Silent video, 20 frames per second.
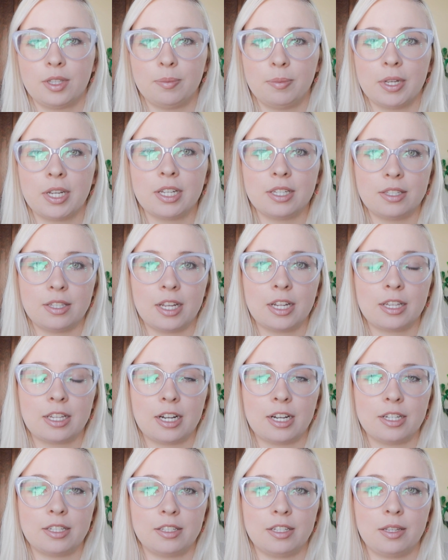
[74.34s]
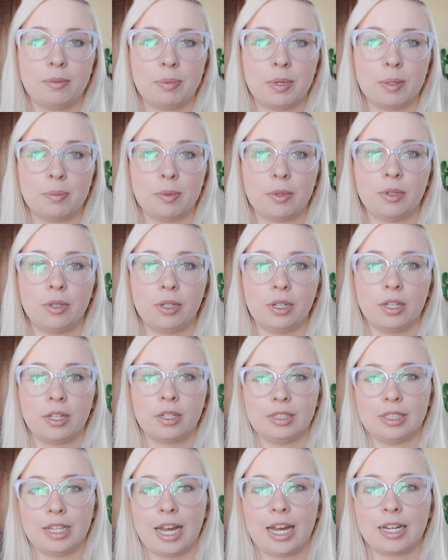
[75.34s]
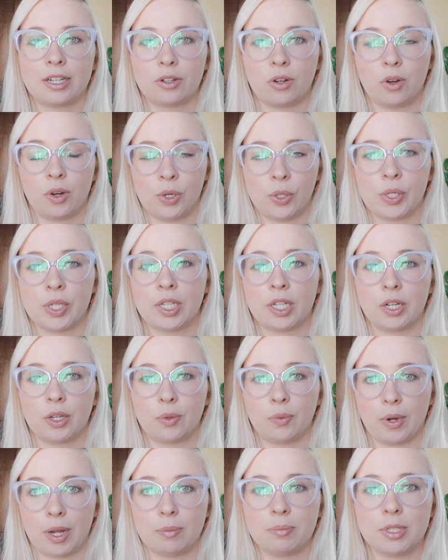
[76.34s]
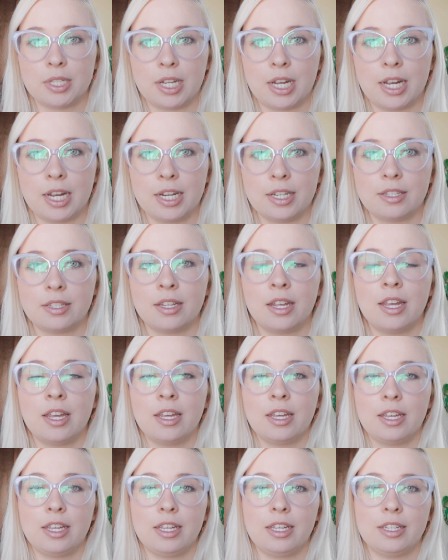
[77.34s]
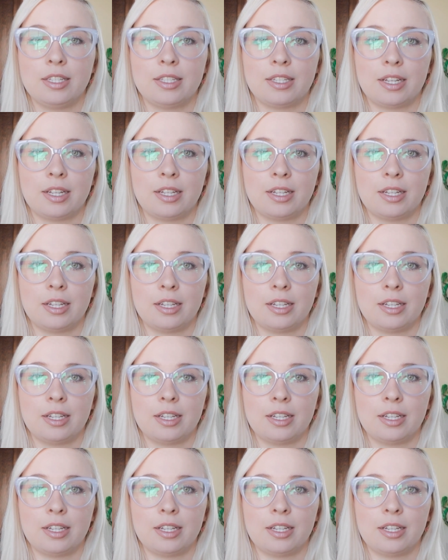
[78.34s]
The biggest thing that I see people lack on their websites is